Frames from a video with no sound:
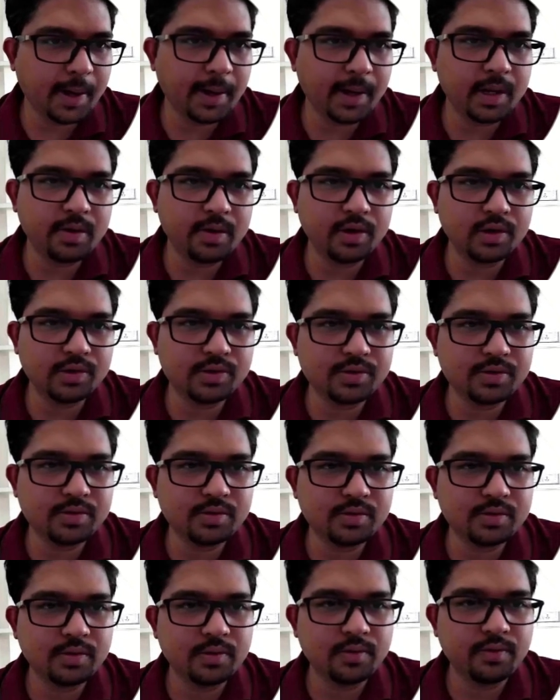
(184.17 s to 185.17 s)
generating
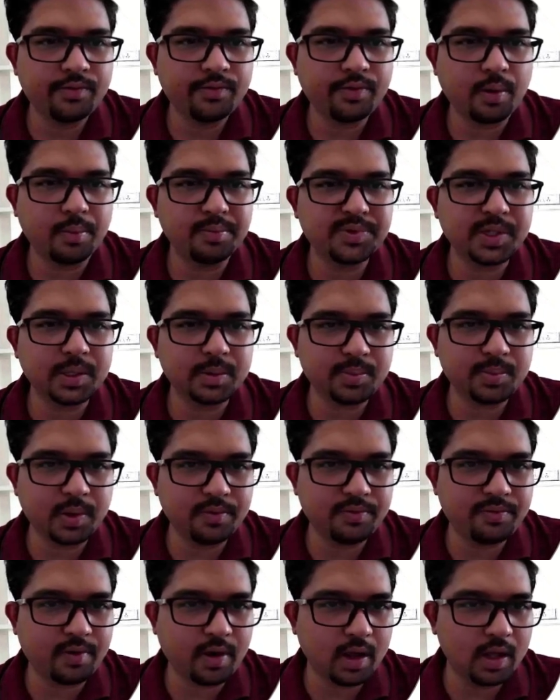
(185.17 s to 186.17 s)
gas from
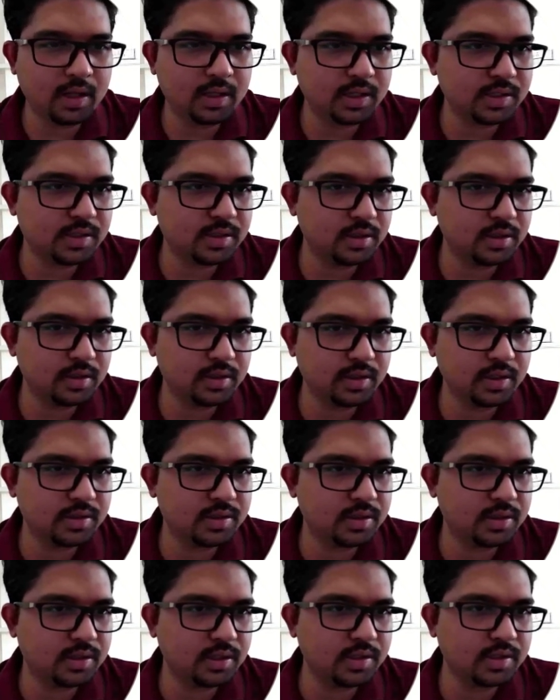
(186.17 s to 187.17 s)
checkpoint file
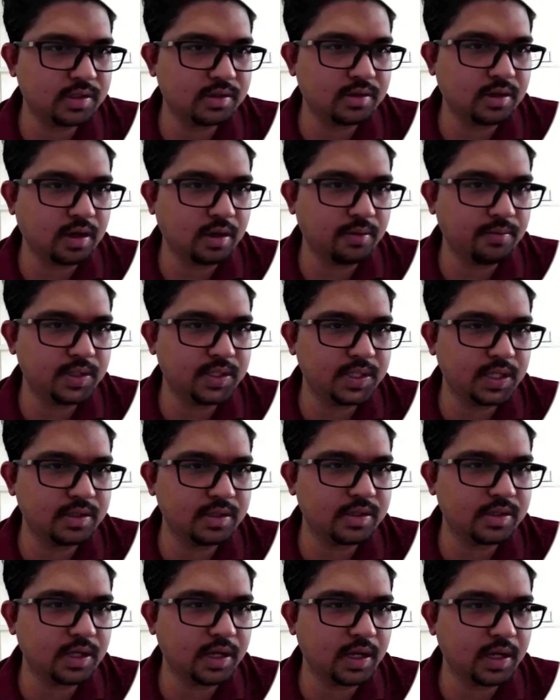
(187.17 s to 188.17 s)
densities,
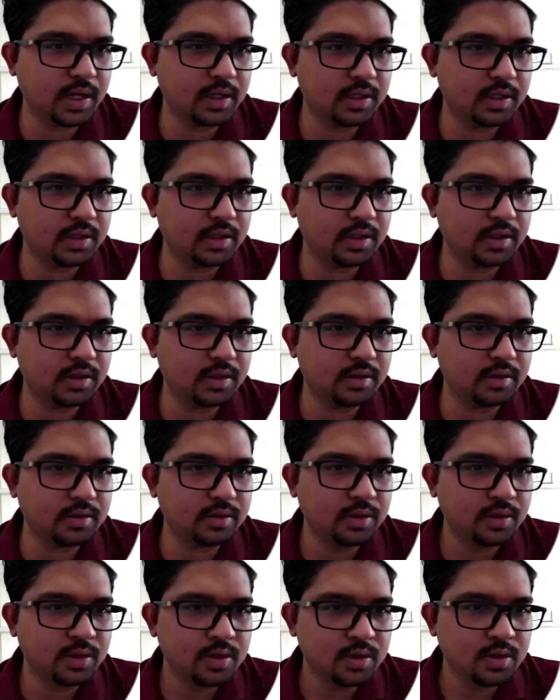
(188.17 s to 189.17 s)
convergence,
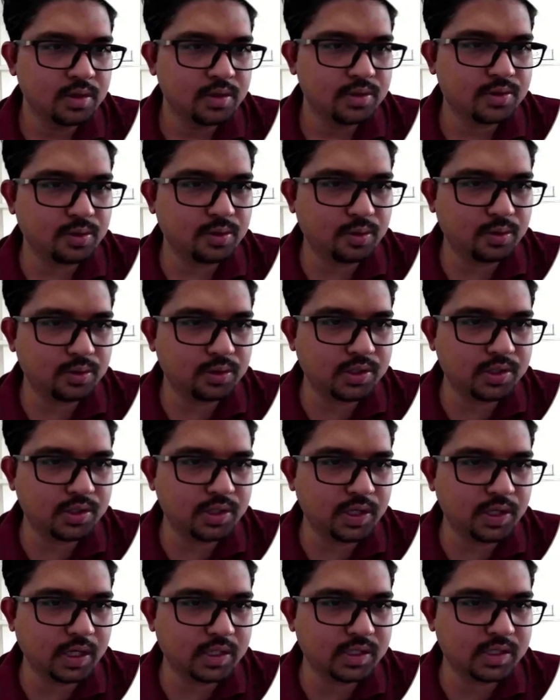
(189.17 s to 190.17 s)
and
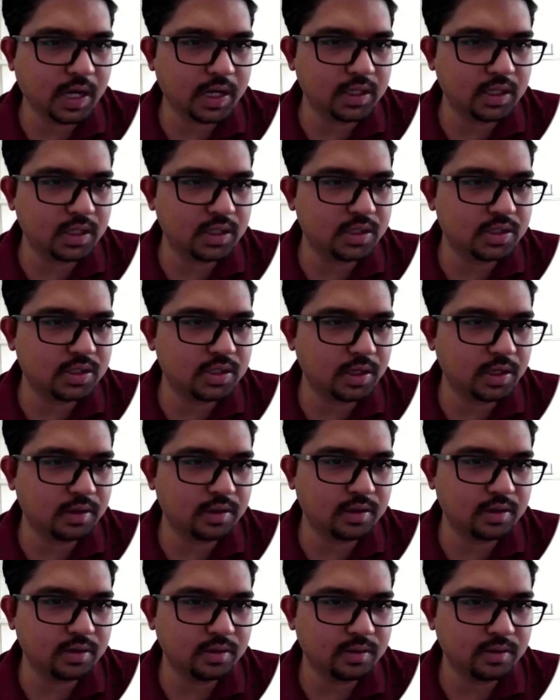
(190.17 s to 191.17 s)
so this is the excited
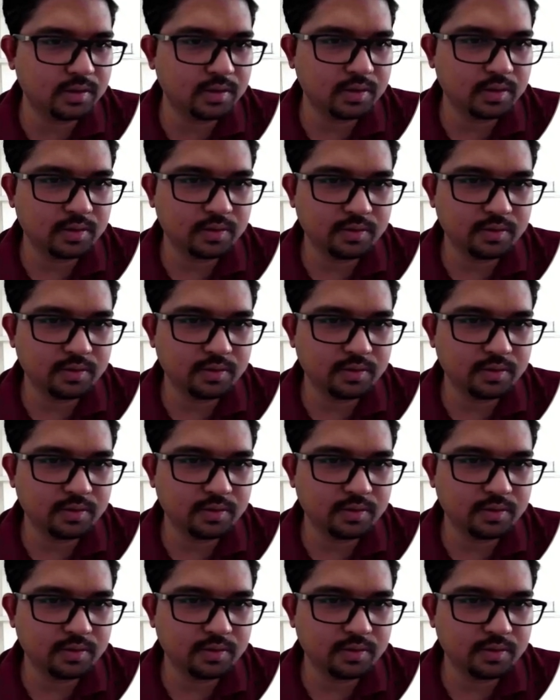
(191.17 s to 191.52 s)
state